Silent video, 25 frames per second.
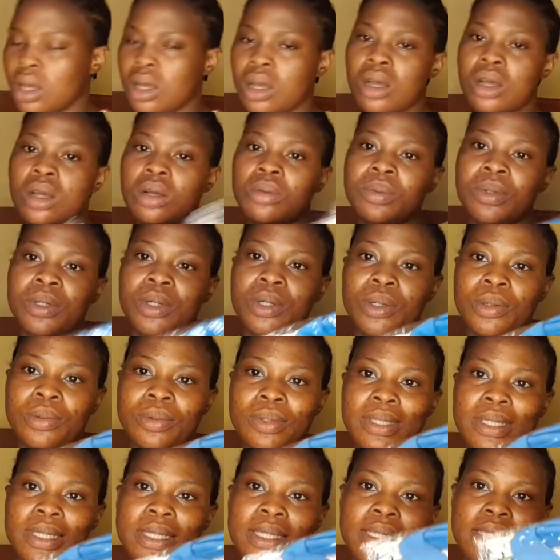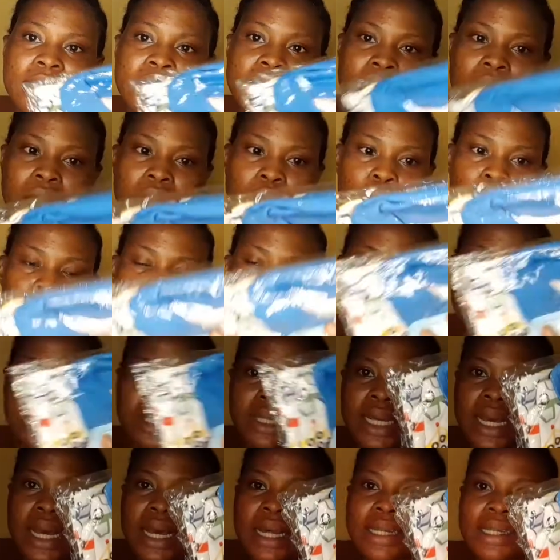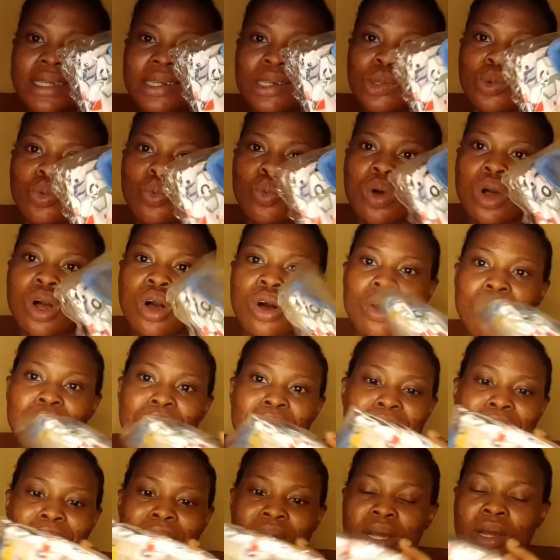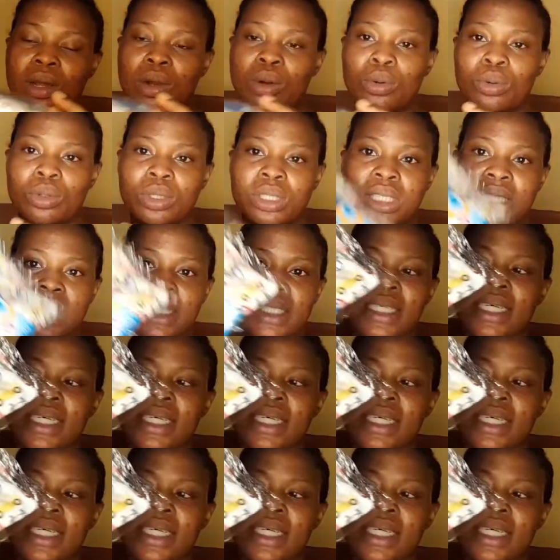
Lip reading: I'll be going with these clothes as well, baby clothes.